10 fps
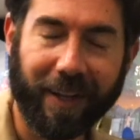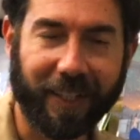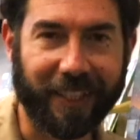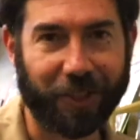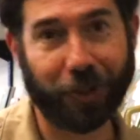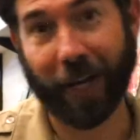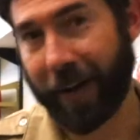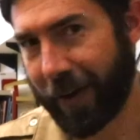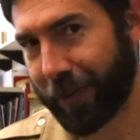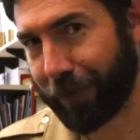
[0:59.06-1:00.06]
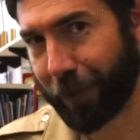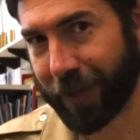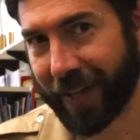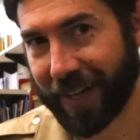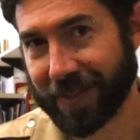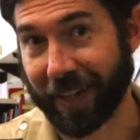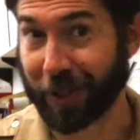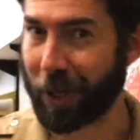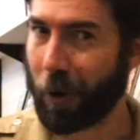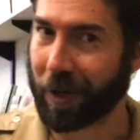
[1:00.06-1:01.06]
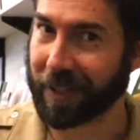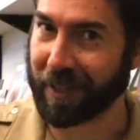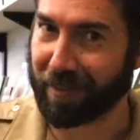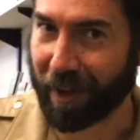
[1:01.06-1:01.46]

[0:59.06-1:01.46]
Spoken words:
Let's check out at the front desk and go on a leaf